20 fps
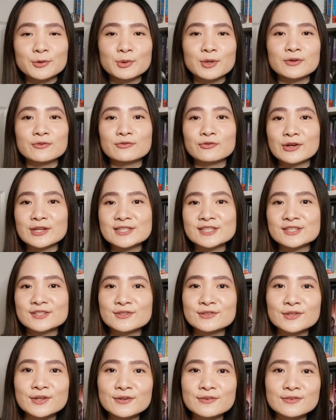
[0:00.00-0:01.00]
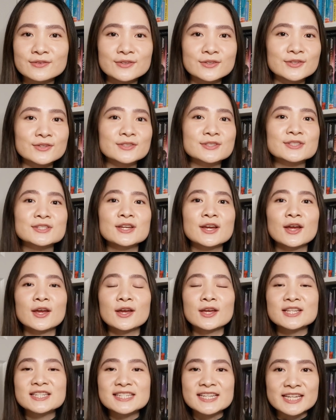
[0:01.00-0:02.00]
we have friends to lovers,
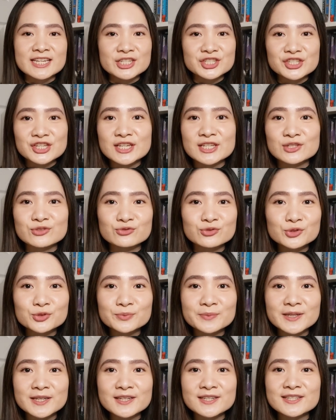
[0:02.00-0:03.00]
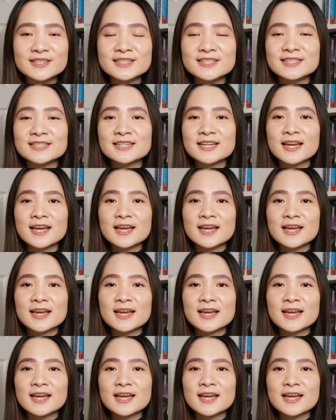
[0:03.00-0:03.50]
second chance romance.